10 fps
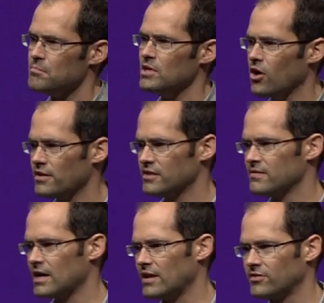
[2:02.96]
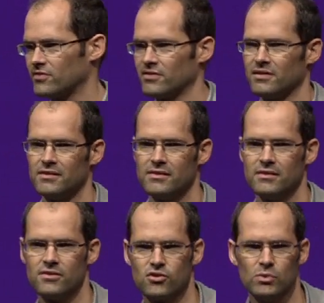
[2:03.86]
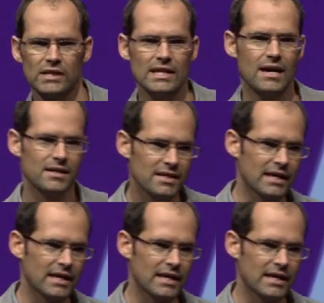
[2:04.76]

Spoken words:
beyond the device, to really